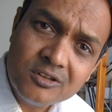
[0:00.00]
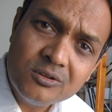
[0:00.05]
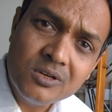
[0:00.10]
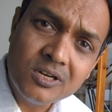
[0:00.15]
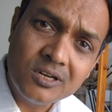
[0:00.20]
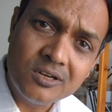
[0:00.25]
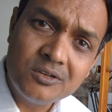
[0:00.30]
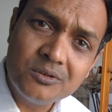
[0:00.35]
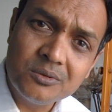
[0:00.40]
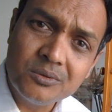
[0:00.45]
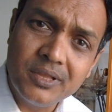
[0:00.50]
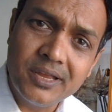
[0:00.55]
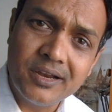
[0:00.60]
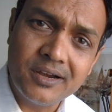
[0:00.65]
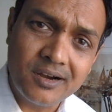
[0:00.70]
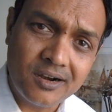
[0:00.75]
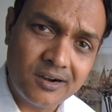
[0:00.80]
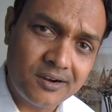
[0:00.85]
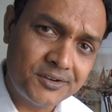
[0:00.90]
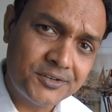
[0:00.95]
regular to
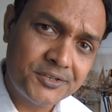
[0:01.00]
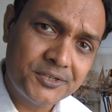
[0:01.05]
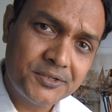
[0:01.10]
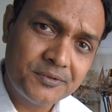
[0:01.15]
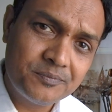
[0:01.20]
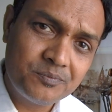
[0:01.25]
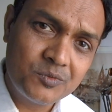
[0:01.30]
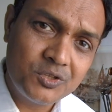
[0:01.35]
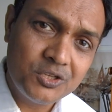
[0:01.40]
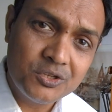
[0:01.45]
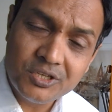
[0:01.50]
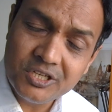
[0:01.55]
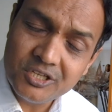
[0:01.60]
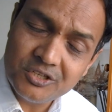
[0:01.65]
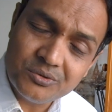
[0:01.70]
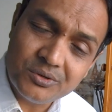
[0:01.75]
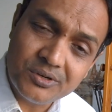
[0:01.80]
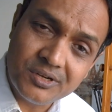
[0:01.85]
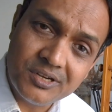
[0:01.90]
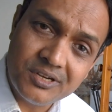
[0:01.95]
their art you
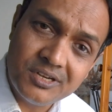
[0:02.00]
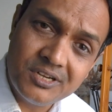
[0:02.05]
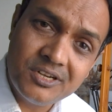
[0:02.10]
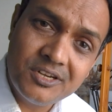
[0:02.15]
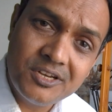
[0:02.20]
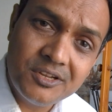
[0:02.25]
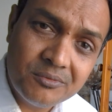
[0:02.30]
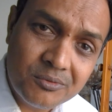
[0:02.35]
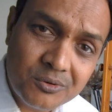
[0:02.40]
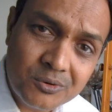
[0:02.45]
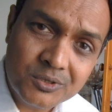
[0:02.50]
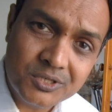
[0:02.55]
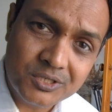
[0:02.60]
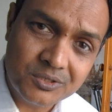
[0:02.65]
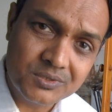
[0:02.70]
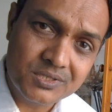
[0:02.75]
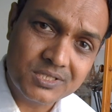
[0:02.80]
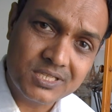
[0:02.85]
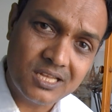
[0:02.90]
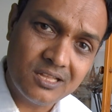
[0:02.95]
need to devote
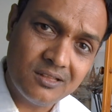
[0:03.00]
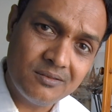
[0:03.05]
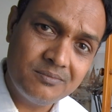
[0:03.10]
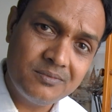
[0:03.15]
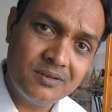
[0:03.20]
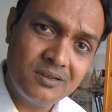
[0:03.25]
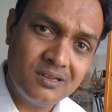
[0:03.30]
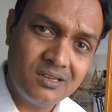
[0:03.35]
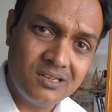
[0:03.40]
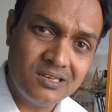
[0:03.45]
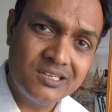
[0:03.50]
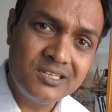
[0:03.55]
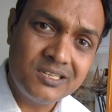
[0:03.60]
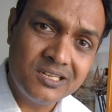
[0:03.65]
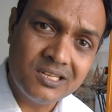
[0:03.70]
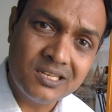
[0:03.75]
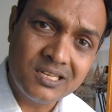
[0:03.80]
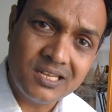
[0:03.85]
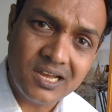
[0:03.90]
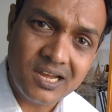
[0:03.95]
yourself a
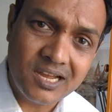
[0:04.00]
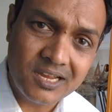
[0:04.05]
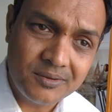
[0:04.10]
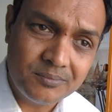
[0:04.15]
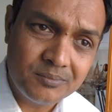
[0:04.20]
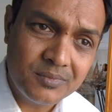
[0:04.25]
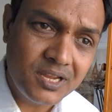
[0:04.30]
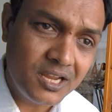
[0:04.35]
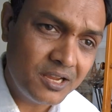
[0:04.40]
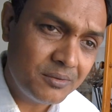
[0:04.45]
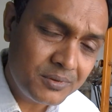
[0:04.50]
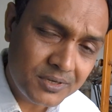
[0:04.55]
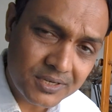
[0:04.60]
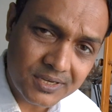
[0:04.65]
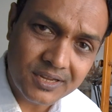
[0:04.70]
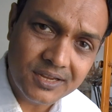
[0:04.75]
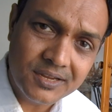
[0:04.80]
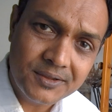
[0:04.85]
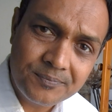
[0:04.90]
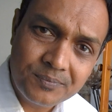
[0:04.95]
little time every
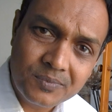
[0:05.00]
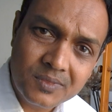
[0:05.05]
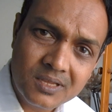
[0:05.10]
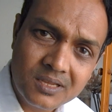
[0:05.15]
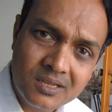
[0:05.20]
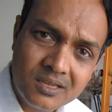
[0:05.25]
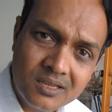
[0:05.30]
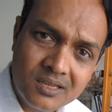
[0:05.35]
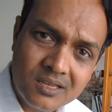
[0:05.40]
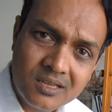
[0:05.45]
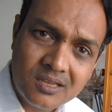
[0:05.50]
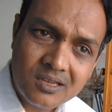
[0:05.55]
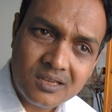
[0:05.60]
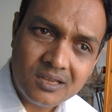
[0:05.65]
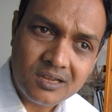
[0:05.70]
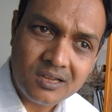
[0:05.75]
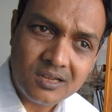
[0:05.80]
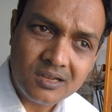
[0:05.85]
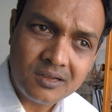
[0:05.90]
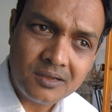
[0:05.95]
day
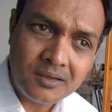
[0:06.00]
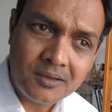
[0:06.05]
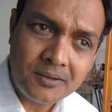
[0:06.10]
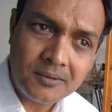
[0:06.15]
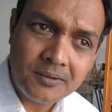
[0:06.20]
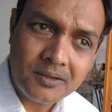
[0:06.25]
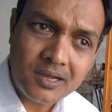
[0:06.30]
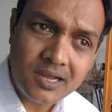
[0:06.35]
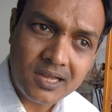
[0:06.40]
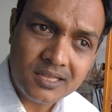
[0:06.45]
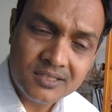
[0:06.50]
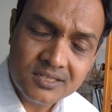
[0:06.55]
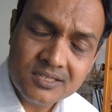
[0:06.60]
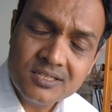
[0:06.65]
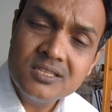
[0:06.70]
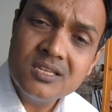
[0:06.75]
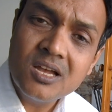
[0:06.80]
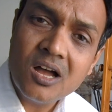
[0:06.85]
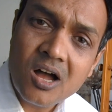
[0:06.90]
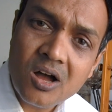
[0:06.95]
uh, and
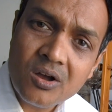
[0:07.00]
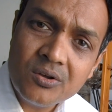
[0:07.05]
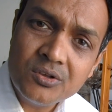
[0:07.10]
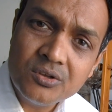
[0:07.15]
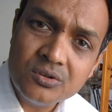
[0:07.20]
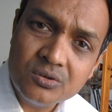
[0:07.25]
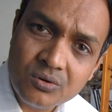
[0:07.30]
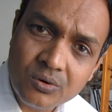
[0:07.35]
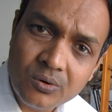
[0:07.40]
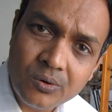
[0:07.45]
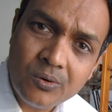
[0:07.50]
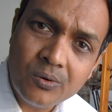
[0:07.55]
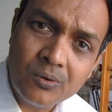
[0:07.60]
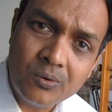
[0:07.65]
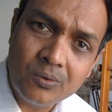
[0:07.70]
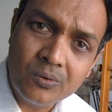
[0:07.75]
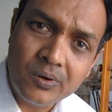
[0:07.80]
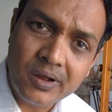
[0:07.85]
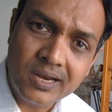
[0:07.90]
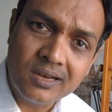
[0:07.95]
this is how you grow
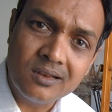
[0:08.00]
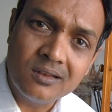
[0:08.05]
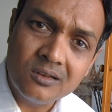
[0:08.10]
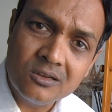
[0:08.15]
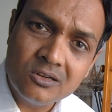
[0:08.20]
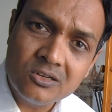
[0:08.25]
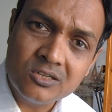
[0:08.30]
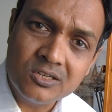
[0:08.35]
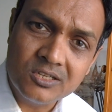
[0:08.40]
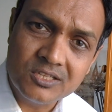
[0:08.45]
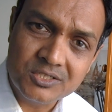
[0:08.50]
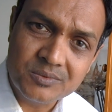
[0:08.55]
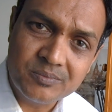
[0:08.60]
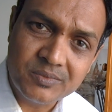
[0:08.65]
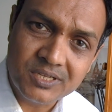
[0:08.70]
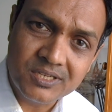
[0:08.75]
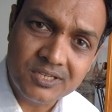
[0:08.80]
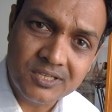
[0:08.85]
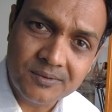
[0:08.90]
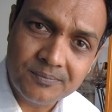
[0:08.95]
and learn
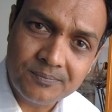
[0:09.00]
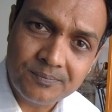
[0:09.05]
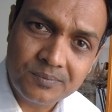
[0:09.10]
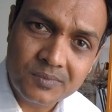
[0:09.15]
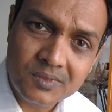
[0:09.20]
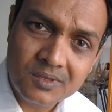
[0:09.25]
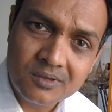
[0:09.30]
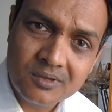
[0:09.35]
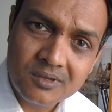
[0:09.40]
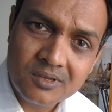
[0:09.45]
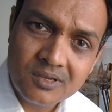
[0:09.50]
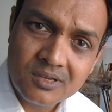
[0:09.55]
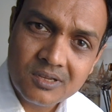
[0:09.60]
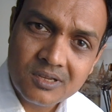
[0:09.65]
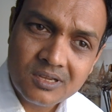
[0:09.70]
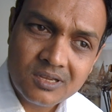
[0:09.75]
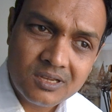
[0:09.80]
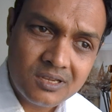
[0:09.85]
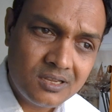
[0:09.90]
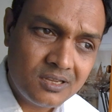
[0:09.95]
this medium
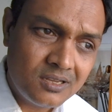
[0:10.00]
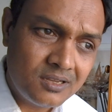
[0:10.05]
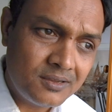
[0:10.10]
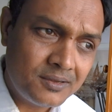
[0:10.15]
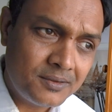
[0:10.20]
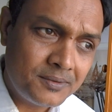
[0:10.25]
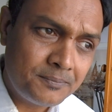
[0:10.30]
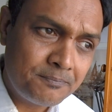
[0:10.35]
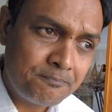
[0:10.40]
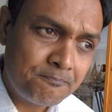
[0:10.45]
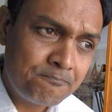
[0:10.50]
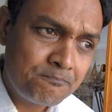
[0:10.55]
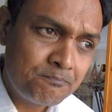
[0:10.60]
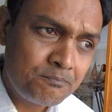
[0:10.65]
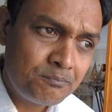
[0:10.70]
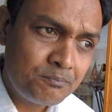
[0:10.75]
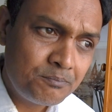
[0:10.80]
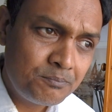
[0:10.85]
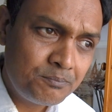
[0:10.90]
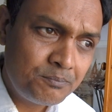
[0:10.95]
uh,
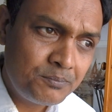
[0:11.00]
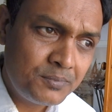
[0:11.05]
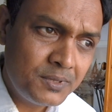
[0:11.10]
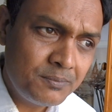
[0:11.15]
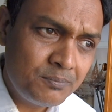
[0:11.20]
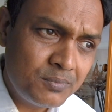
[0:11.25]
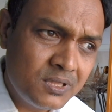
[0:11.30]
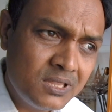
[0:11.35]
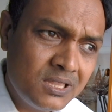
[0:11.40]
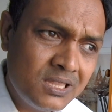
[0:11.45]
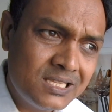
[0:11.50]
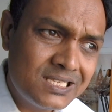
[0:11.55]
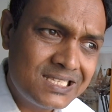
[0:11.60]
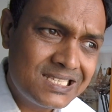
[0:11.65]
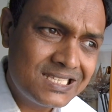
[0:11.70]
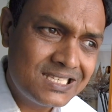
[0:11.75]
people